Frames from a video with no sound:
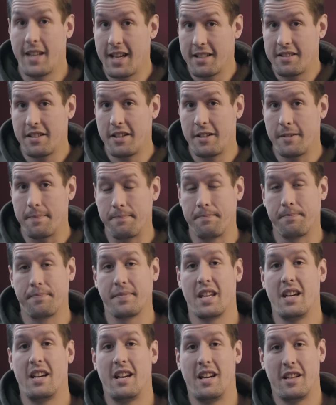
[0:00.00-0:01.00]
That's it.
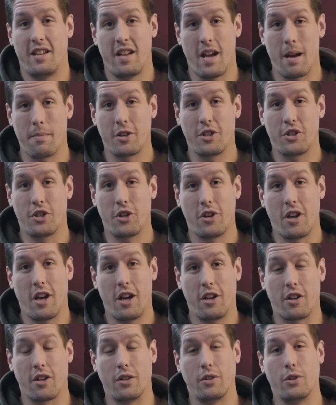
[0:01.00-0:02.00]
Now I'm going to show you how
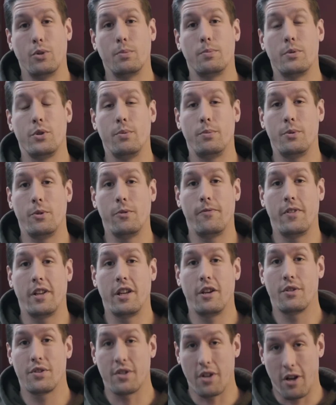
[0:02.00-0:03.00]
you can loop YouTube
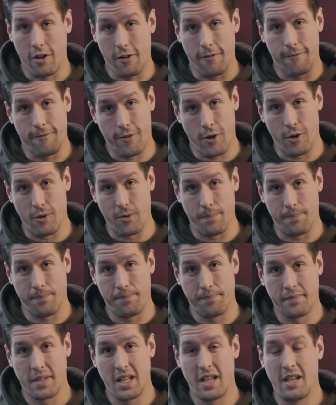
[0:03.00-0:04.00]
videos on your phone.
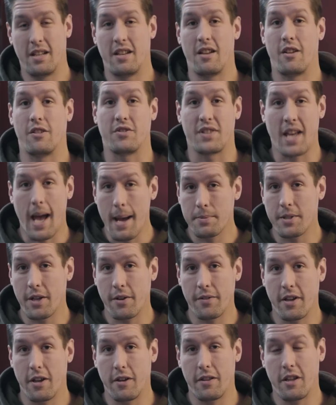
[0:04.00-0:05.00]
Now there's apps
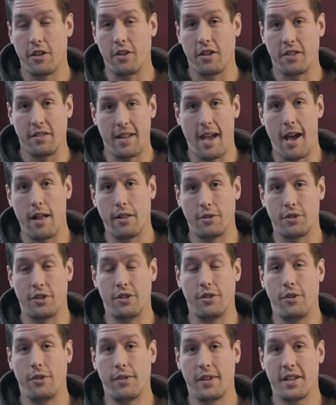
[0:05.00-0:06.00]
out there that you can download
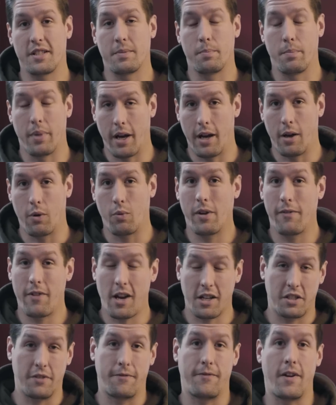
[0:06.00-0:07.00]
to do this, but we've
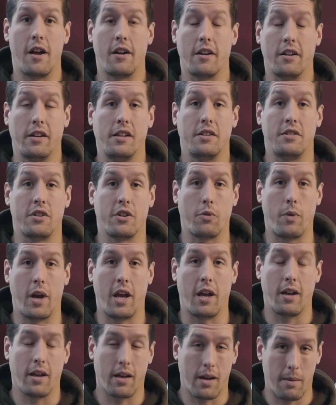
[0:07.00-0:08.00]
actually found an easier
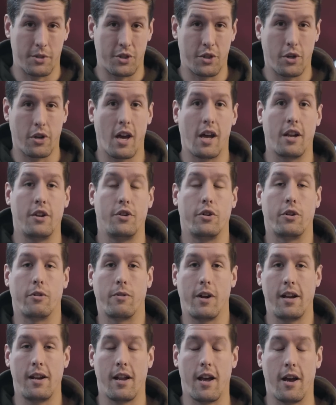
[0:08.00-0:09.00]
way, and I'm going to show you how to do it
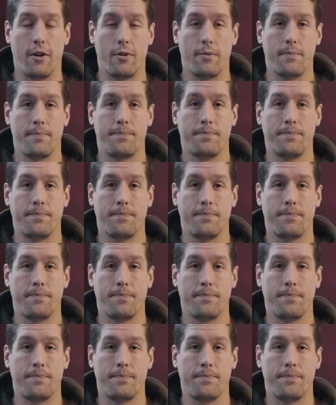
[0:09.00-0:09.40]
right now.